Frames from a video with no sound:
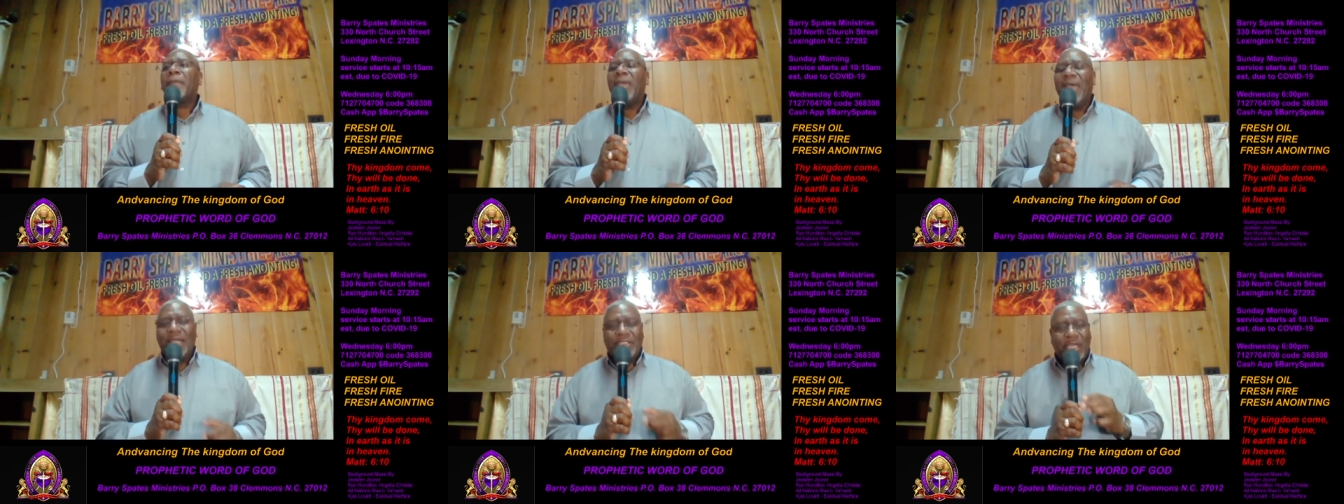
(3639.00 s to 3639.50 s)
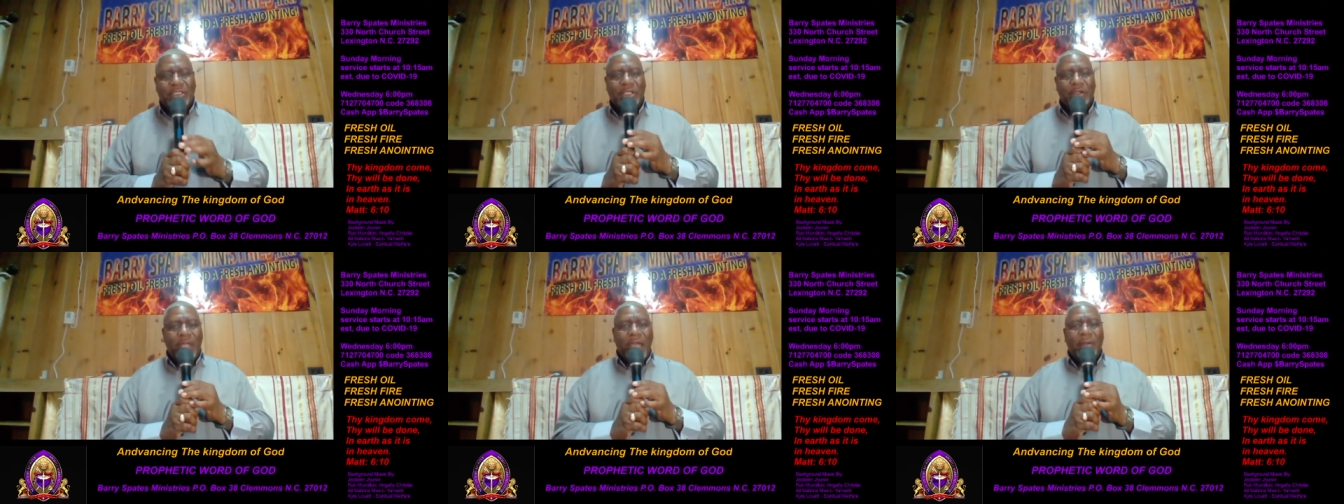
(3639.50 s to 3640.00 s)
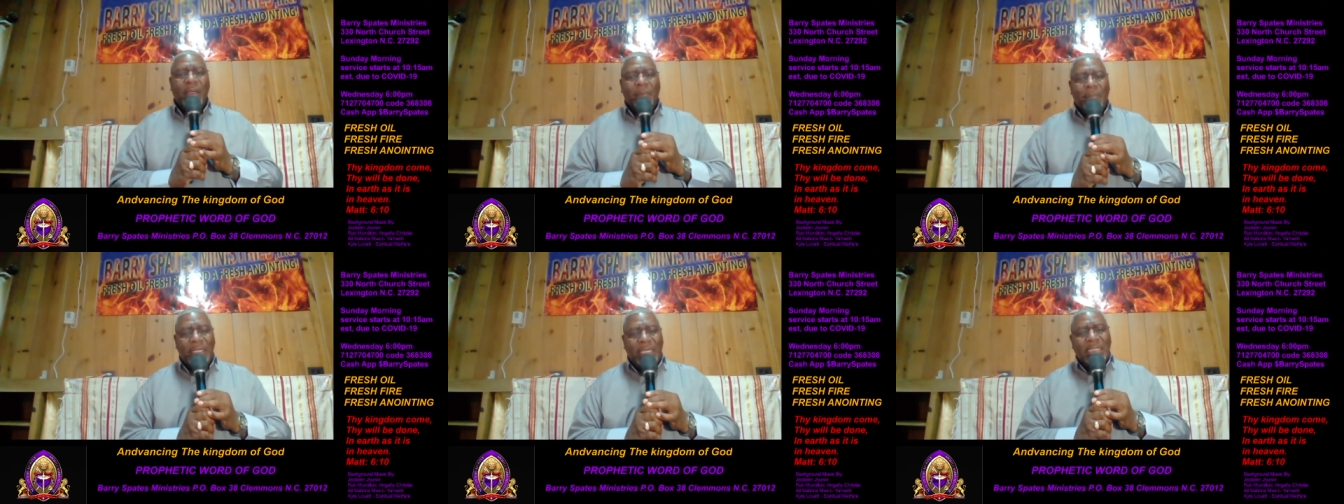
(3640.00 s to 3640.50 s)
And I say to you now,
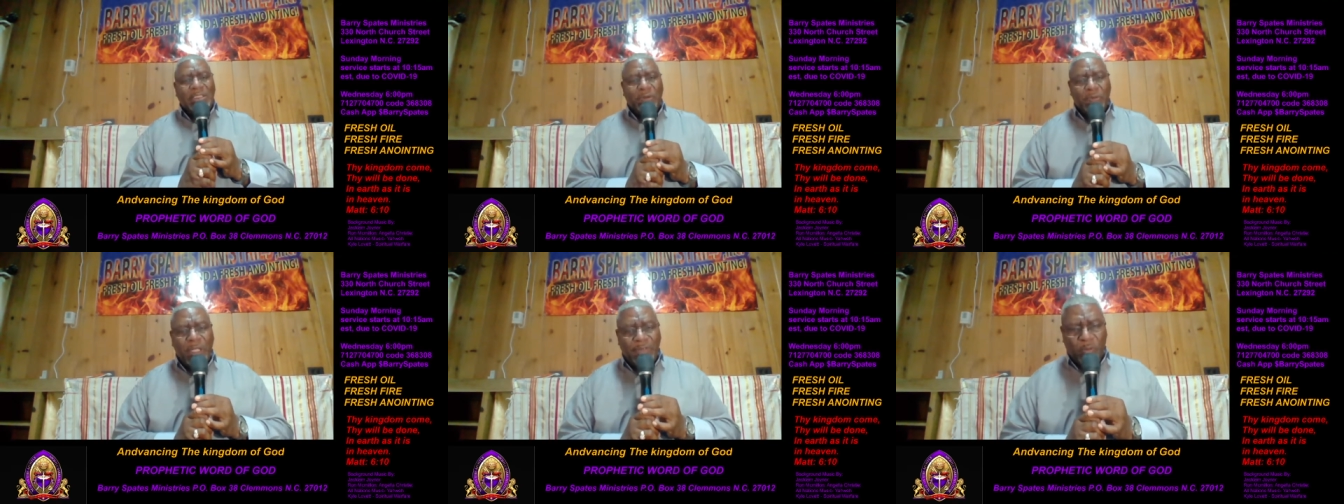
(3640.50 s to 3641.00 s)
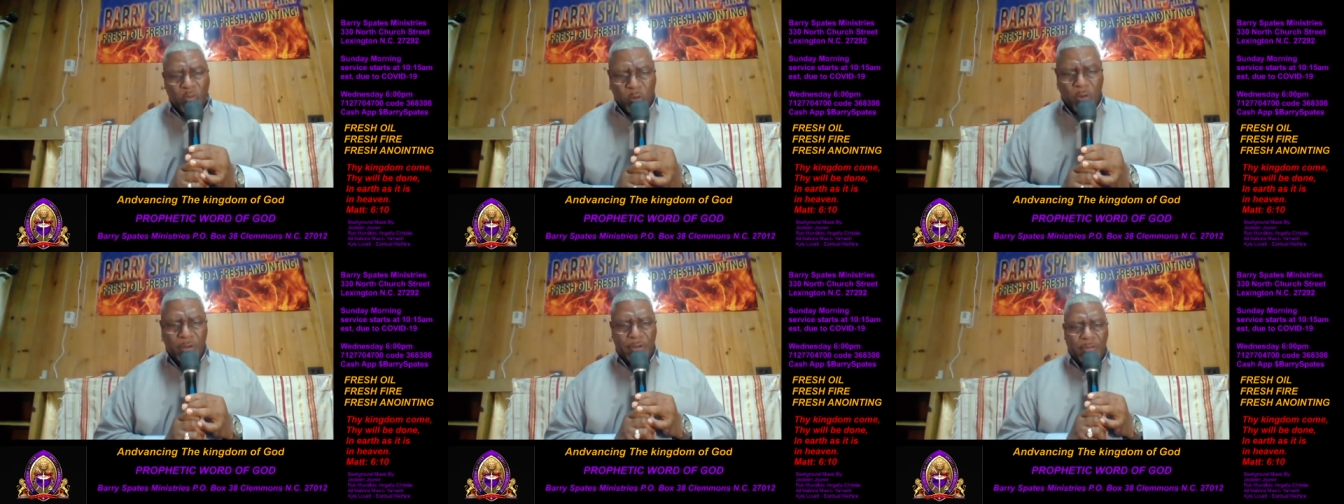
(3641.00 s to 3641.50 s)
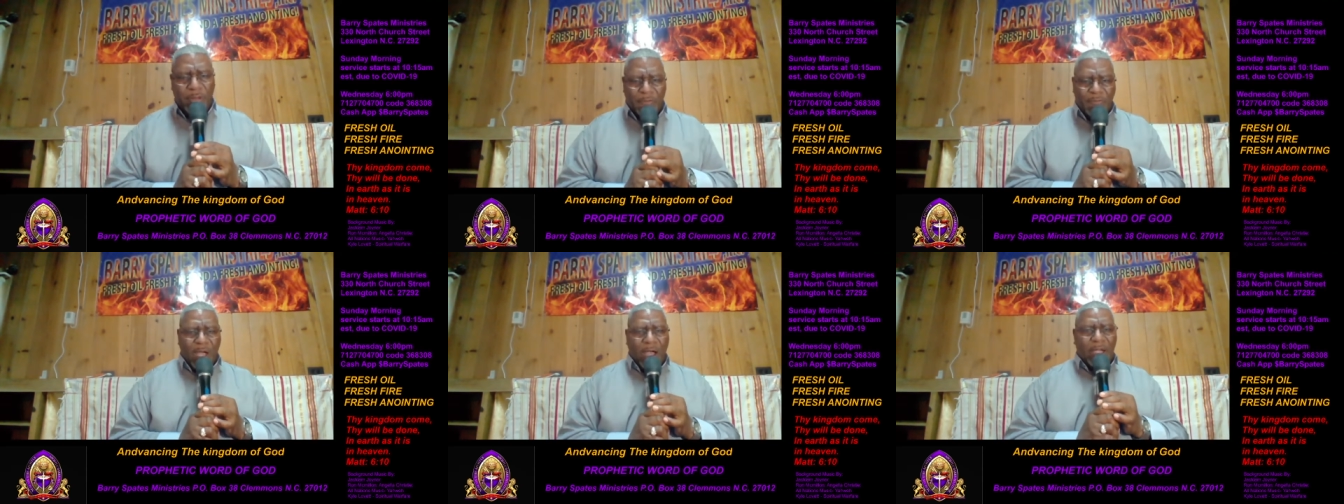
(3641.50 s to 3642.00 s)
begin to read the Word
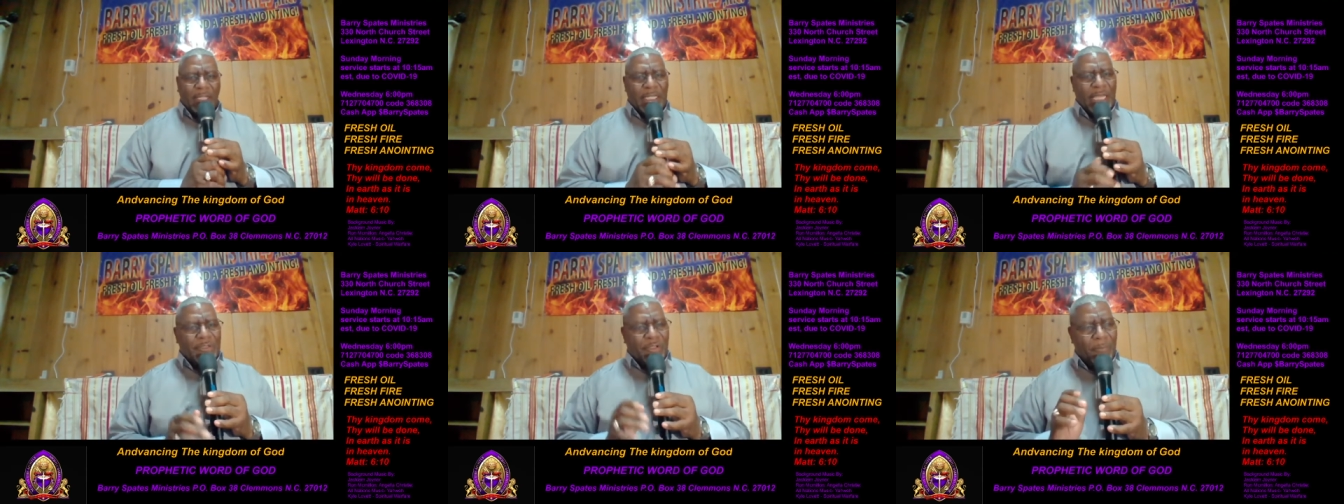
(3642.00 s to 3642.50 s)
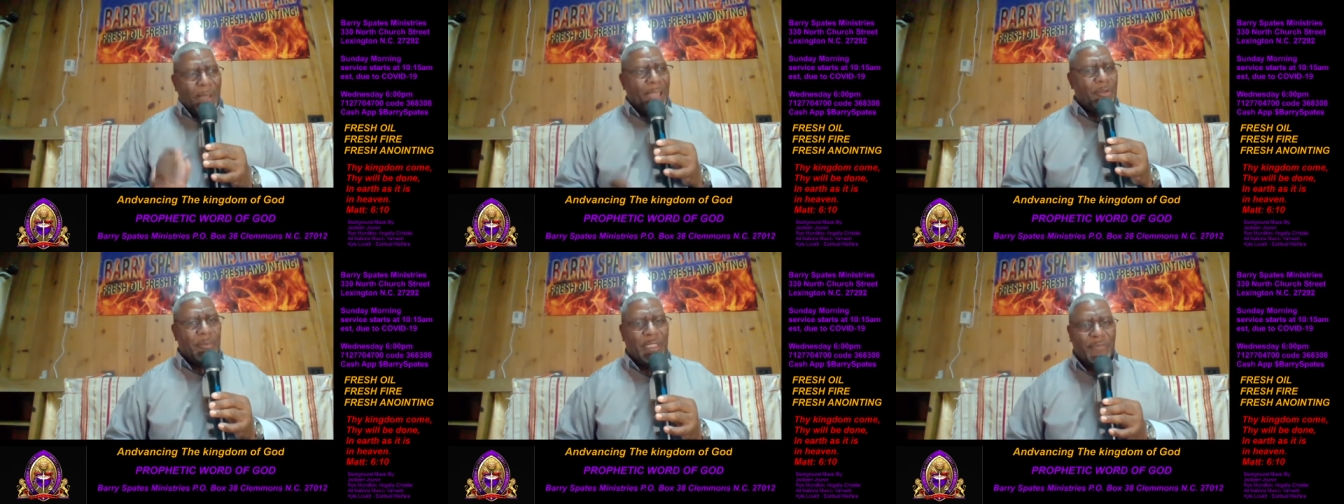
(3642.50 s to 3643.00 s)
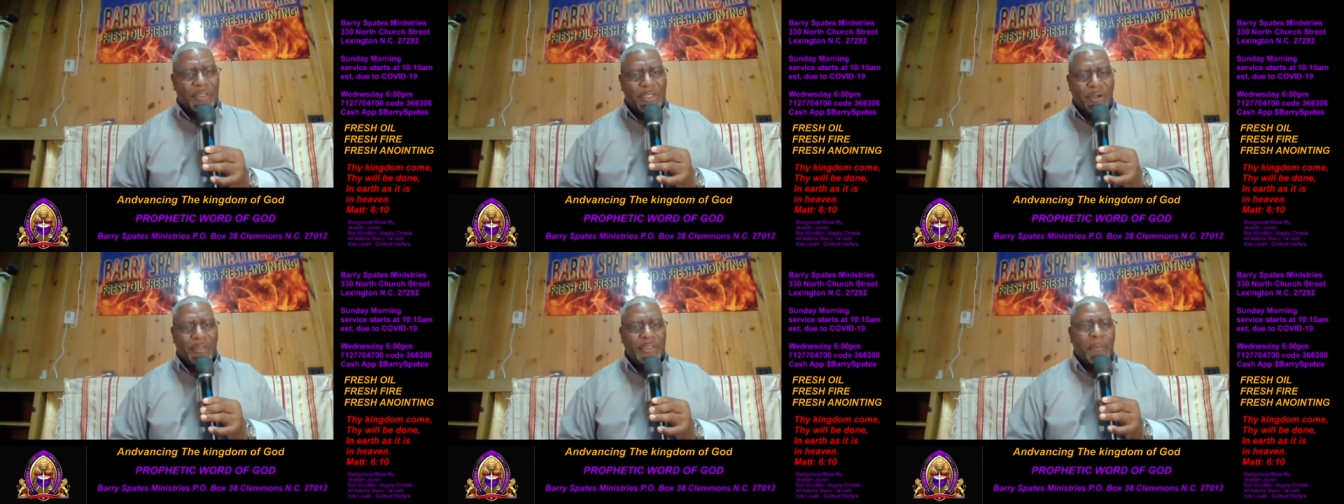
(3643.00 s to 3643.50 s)
of God and get into a Bible-believing
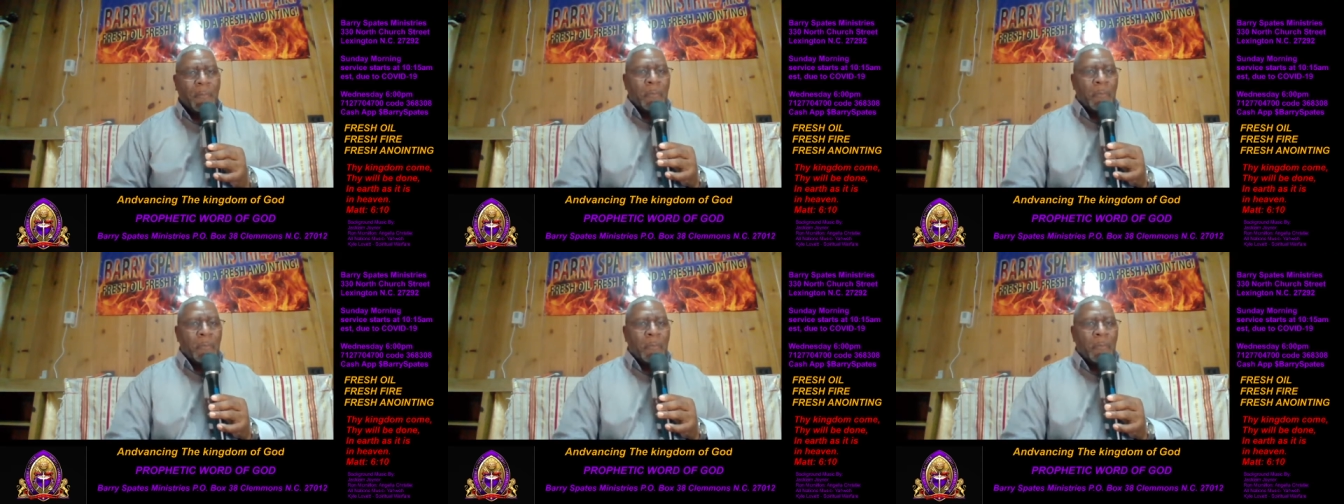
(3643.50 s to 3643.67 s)
church.